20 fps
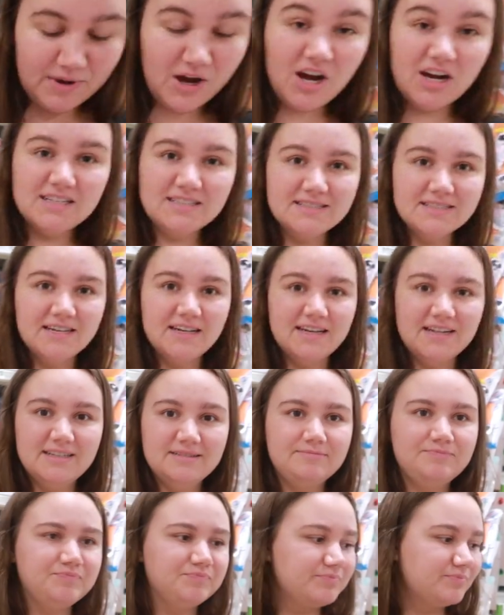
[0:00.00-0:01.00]
pasta
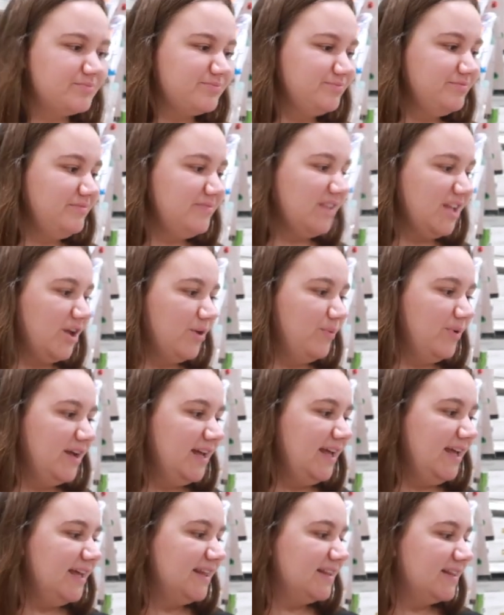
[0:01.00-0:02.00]

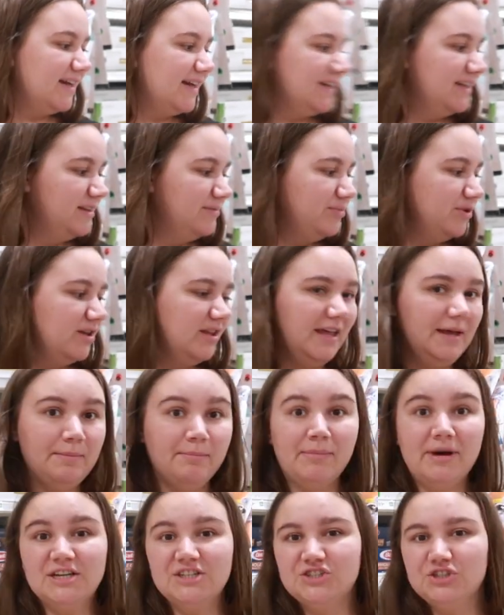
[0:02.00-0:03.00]
with, I can put like
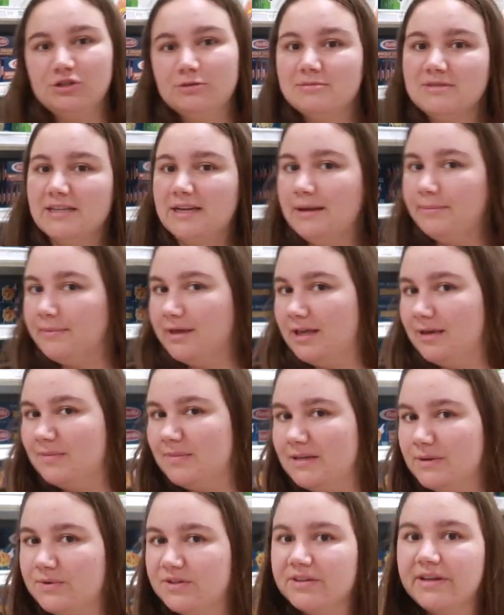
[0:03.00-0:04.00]
mushrooms in it
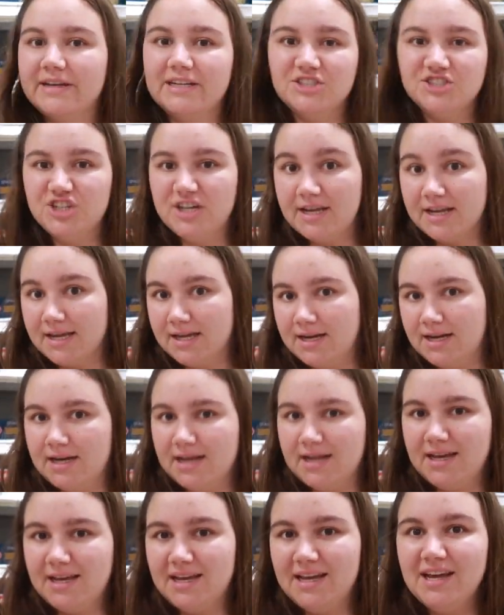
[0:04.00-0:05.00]
maybe with like oh, that'd be
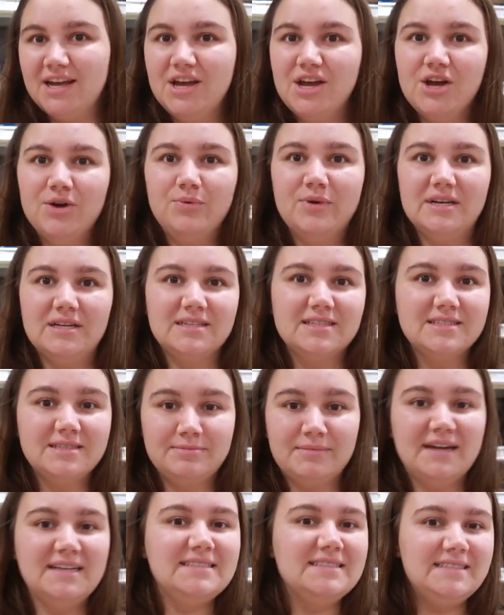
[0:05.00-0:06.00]
good. with some
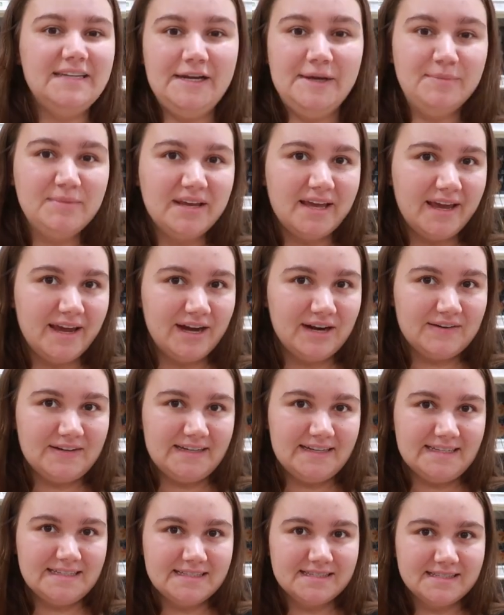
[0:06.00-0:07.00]
my steamed
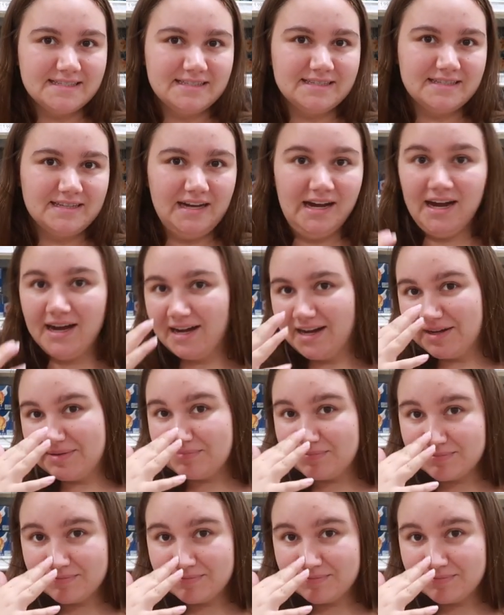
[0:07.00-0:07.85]
carrots. Um, yeah,